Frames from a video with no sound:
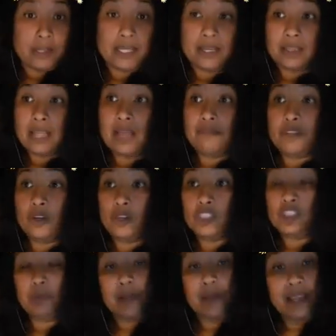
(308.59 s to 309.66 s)
can have their own
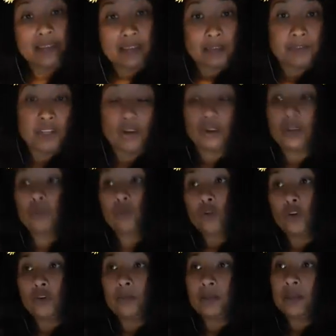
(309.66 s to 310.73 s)
space, have their own
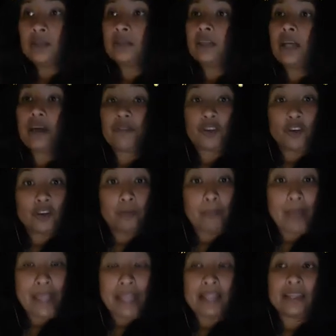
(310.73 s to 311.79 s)
room, have their own
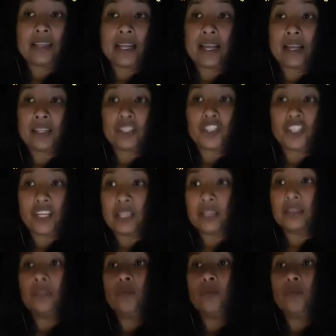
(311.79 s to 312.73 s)
bed, they ain't got to share nothing,